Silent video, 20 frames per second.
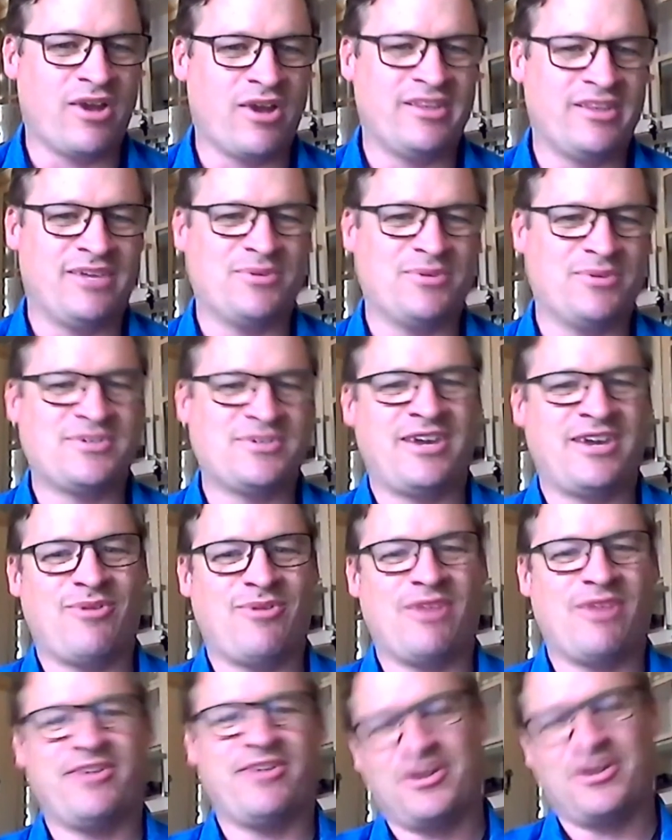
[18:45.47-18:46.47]
They would say, well, I've
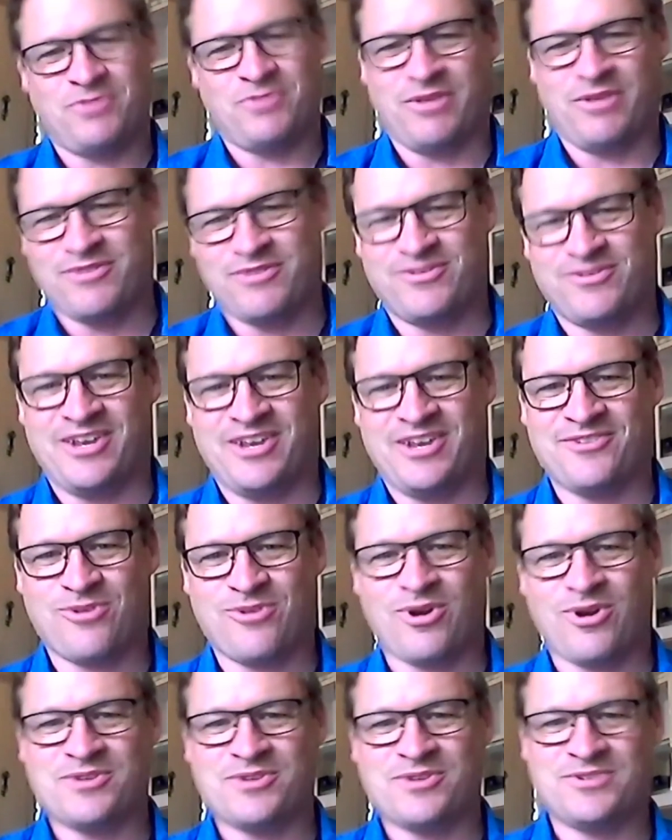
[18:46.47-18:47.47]
got a 2015
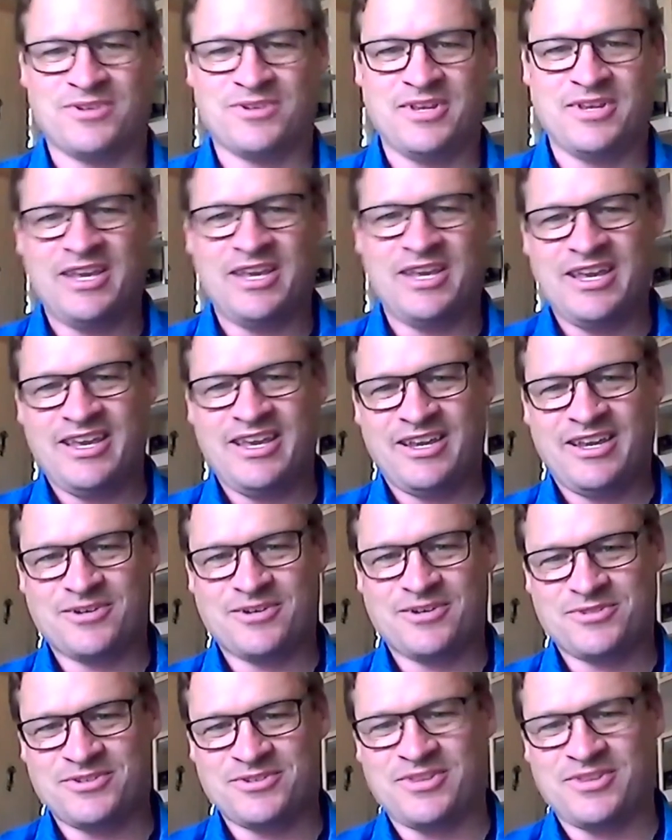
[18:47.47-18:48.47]
Taurus, and here's
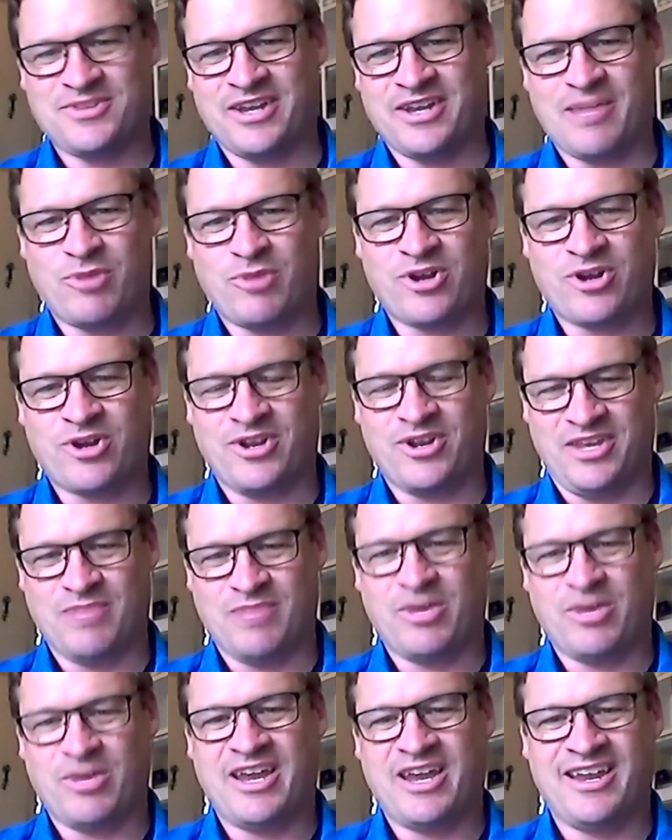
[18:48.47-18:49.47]
this thing I bought on
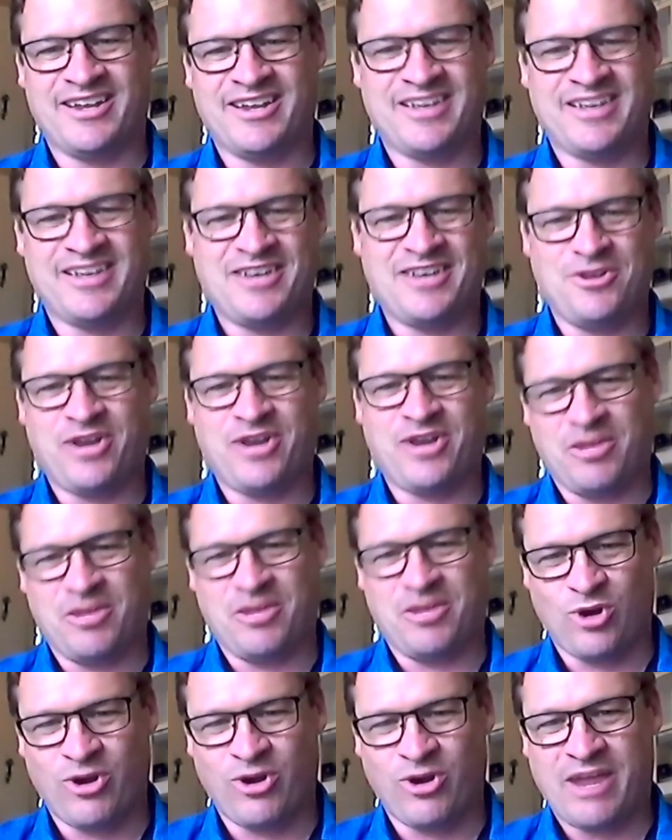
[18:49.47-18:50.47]
eBay, and can you cut and
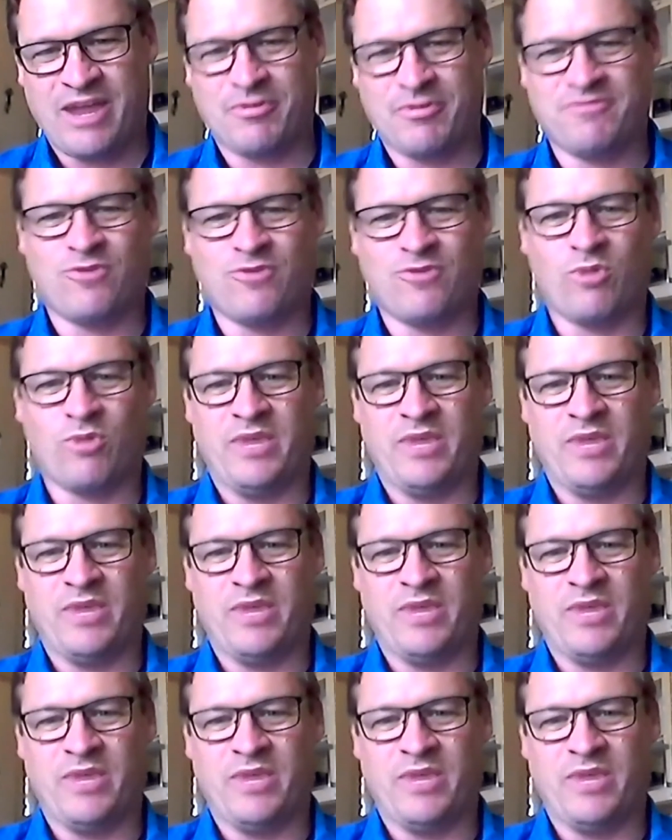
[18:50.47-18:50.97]
program it for me?